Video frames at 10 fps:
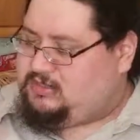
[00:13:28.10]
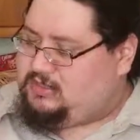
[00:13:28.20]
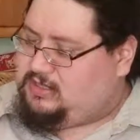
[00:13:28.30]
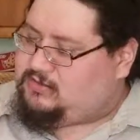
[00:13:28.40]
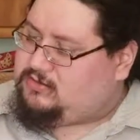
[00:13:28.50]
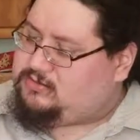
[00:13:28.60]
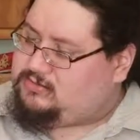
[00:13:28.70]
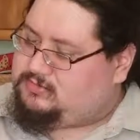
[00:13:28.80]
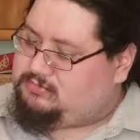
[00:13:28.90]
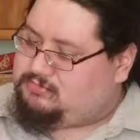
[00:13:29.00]
Nice
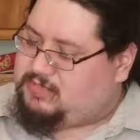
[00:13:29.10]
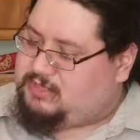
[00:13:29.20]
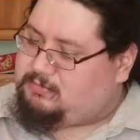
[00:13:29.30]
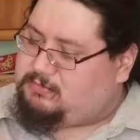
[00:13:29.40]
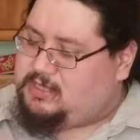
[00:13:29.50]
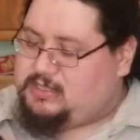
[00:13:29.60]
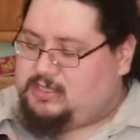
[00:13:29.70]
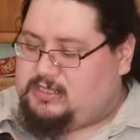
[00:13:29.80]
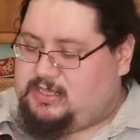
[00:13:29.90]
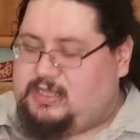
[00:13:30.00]
little thing.
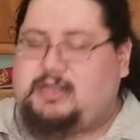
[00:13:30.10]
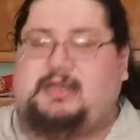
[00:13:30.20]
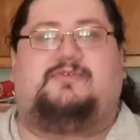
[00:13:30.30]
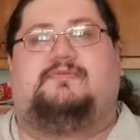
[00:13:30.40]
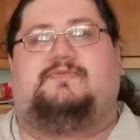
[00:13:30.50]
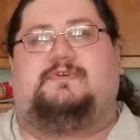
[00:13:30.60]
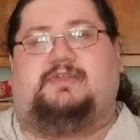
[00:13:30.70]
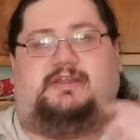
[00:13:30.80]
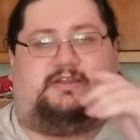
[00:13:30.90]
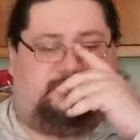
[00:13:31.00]
And I'll do a
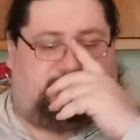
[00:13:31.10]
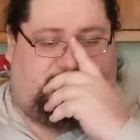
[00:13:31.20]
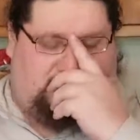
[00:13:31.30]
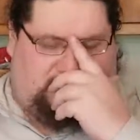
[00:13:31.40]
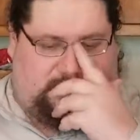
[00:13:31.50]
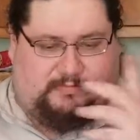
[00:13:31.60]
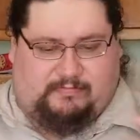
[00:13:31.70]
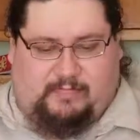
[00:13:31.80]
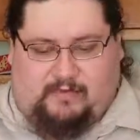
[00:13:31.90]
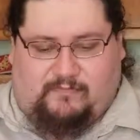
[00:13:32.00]
review later
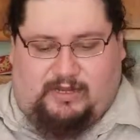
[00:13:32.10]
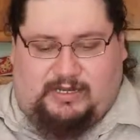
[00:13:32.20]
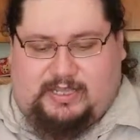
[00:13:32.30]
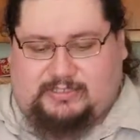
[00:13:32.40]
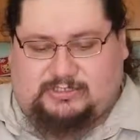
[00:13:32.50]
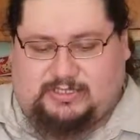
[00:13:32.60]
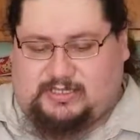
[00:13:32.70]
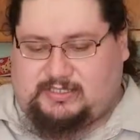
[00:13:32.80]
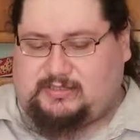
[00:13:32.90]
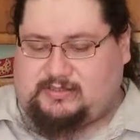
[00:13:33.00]
of what it actually
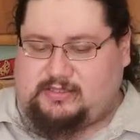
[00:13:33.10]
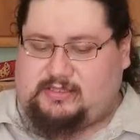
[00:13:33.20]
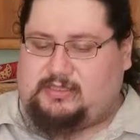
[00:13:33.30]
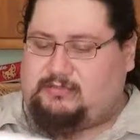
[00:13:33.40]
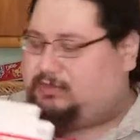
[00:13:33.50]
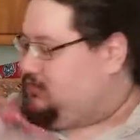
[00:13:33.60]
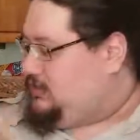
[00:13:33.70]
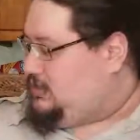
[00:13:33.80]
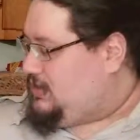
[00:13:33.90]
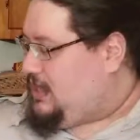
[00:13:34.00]
is. We
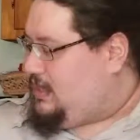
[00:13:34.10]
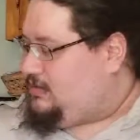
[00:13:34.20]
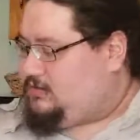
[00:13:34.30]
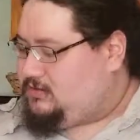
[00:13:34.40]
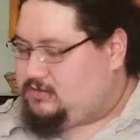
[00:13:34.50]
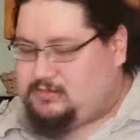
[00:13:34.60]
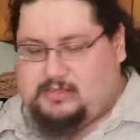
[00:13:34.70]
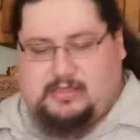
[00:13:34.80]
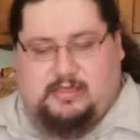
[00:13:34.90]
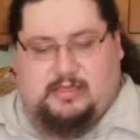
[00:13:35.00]
don't need that.
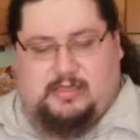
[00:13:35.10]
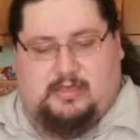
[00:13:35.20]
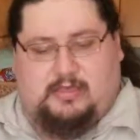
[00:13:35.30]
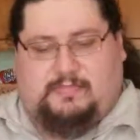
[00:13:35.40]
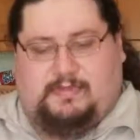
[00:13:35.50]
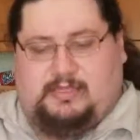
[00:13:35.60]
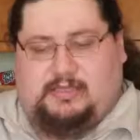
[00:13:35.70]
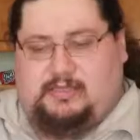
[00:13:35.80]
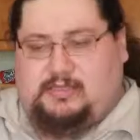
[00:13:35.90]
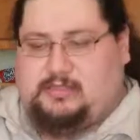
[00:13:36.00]
But
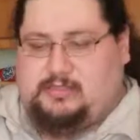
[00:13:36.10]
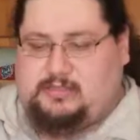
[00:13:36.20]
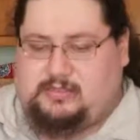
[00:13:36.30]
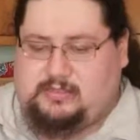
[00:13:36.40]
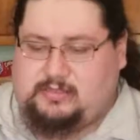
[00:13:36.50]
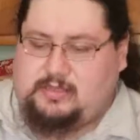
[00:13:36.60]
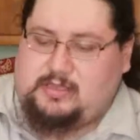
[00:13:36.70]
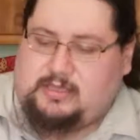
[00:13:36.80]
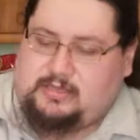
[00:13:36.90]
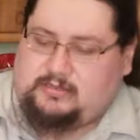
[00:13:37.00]
a
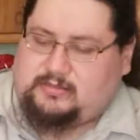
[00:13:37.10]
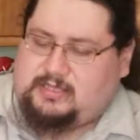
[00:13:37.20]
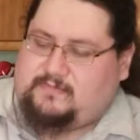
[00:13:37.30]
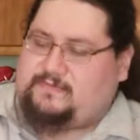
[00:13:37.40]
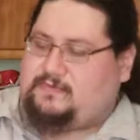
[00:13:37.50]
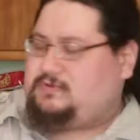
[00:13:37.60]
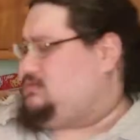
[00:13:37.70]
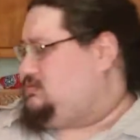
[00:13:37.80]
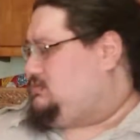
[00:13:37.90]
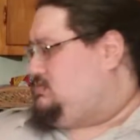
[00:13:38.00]
little kit
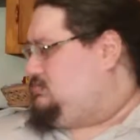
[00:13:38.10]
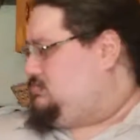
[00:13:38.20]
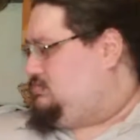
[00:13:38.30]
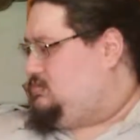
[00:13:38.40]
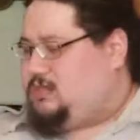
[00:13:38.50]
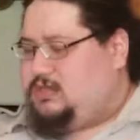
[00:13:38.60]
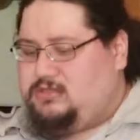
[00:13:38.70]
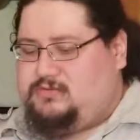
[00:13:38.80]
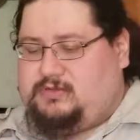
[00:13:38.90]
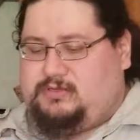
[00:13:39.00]
for
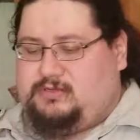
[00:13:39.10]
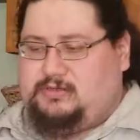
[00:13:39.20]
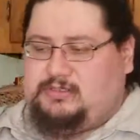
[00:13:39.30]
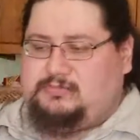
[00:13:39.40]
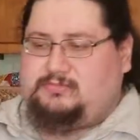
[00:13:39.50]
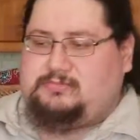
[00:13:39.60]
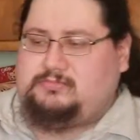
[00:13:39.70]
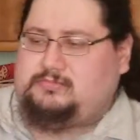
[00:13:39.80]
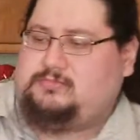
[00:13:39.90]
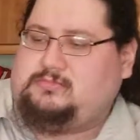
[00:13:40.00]
$260.